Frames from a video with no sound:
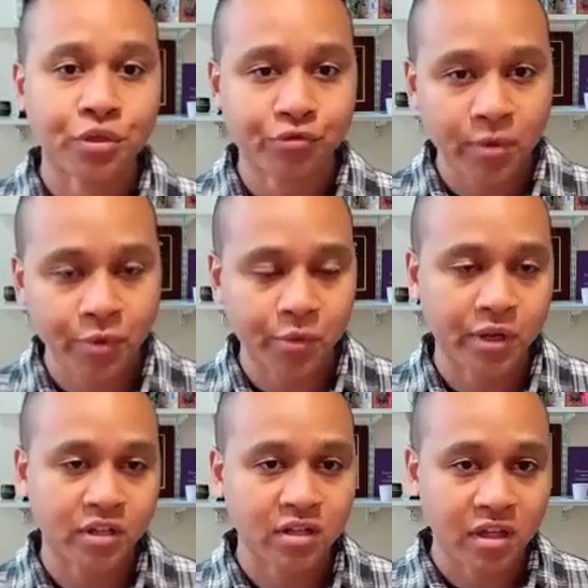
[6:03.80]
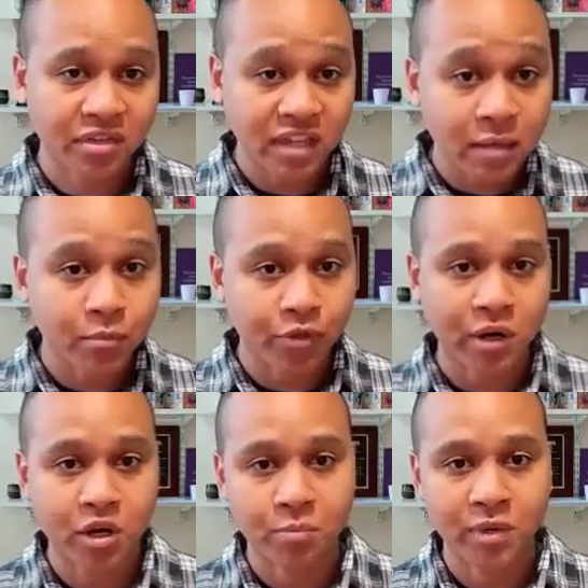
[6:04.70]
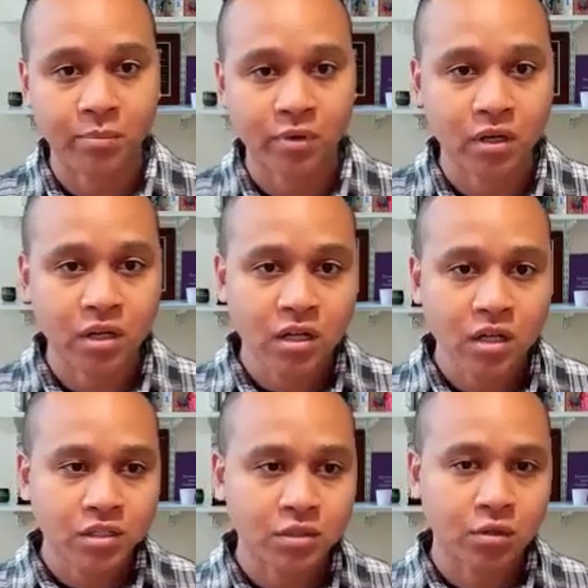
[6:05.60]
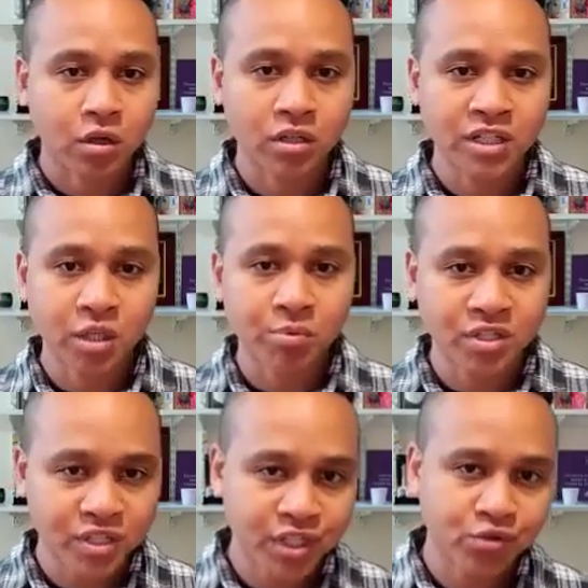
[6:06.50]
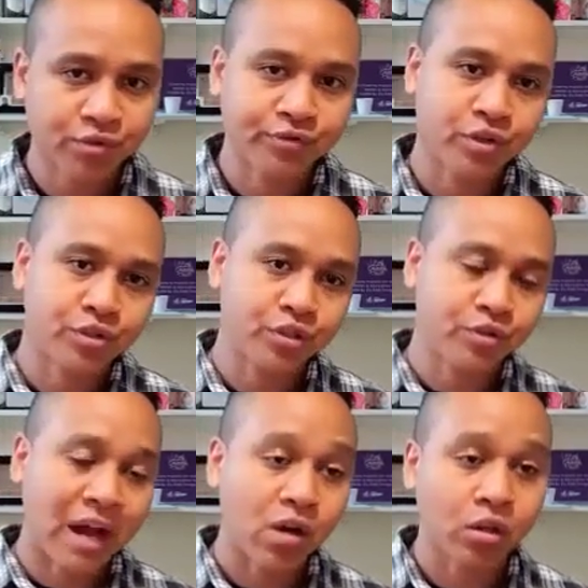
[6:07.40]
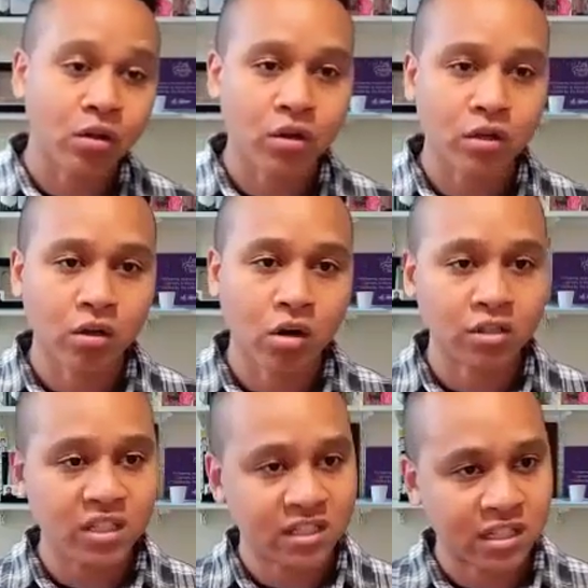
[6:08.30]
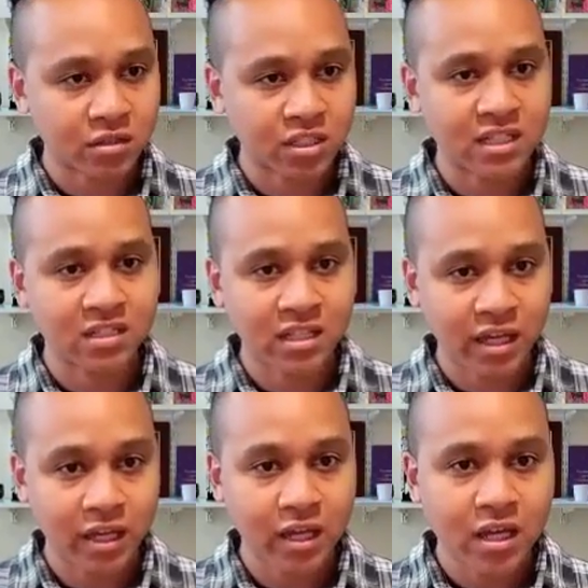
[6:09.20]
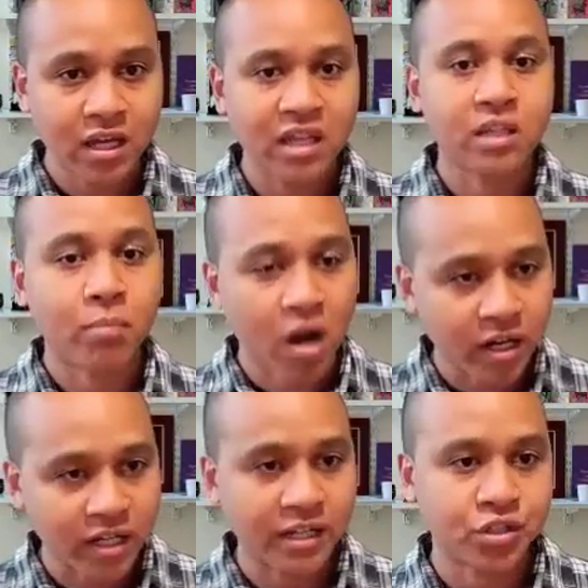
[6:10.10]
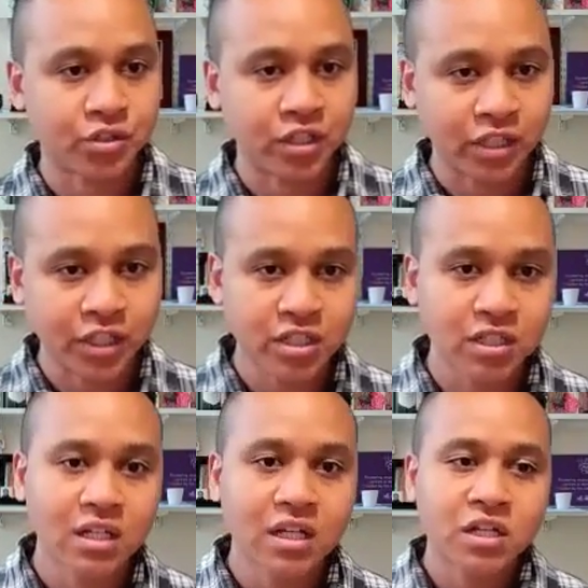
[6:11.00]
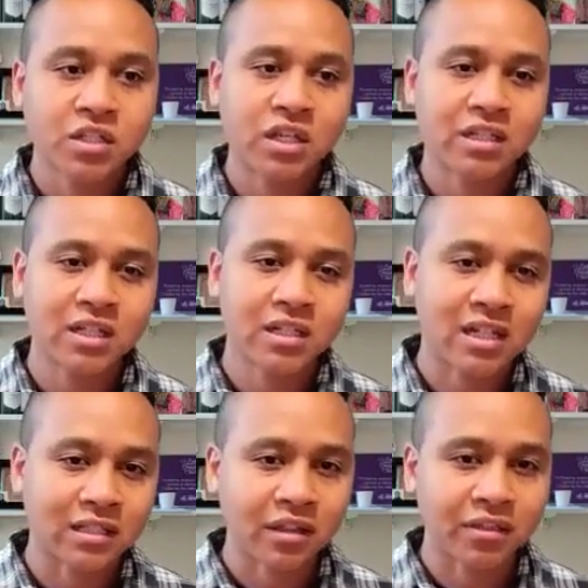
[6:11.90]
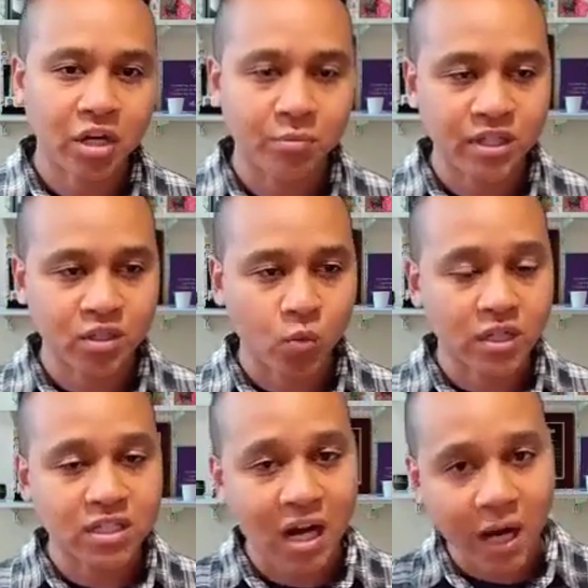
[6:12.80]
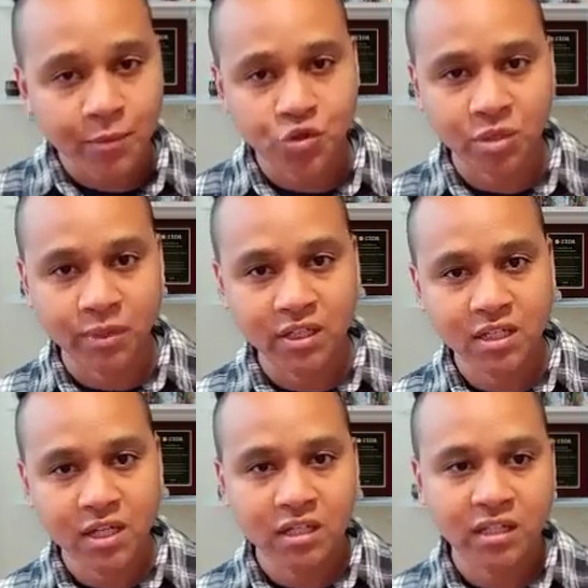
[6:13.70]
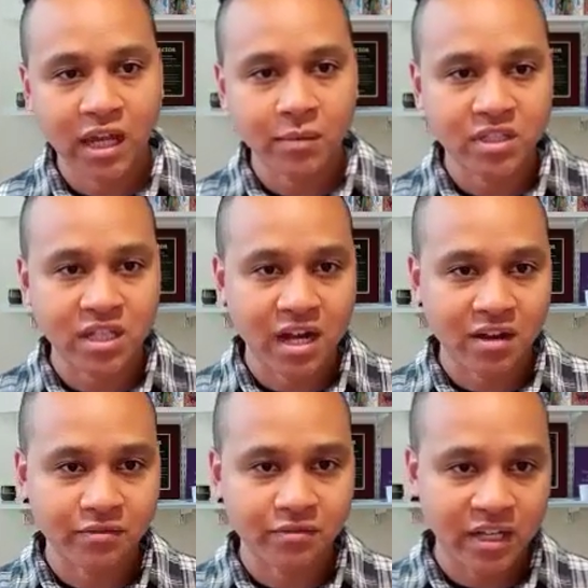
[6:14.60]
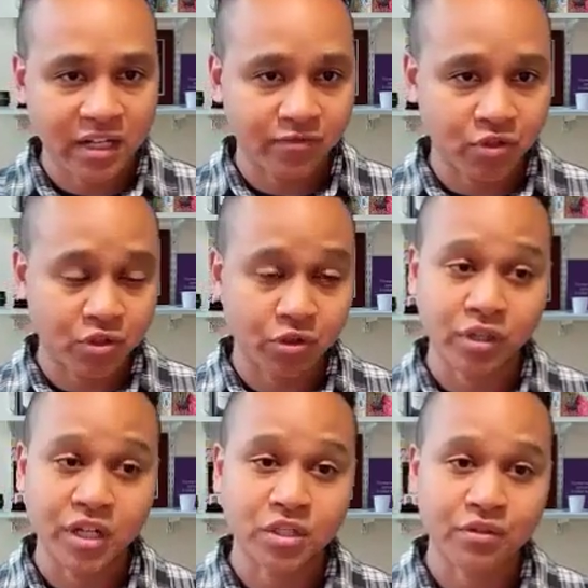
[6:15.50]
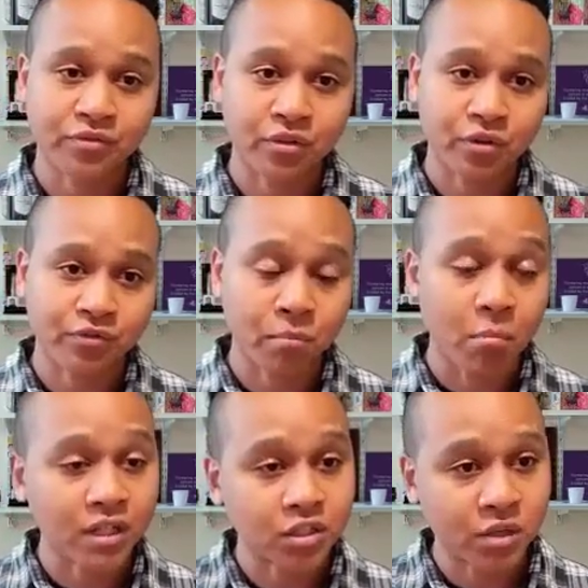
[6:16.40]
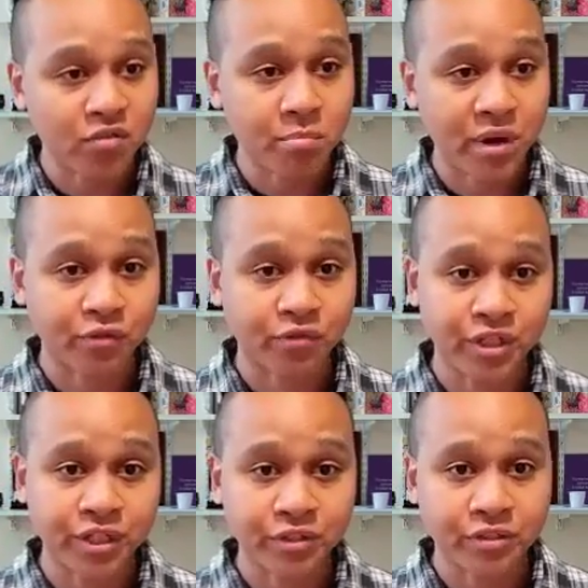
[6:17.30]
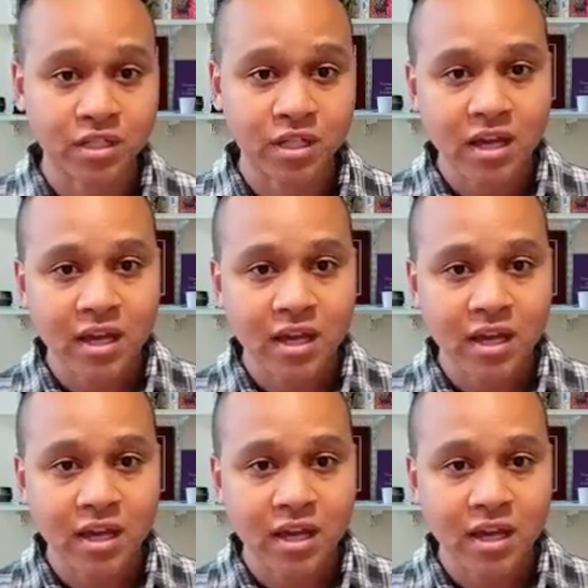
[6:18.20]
theme throughout our paper. So CAR-T cell persistence refers to how long CAR-T cells can stay in the body and in circulation. So the idea is that therapy is a one-time treatment. The aim is to have it in for circulation for months or even better for years.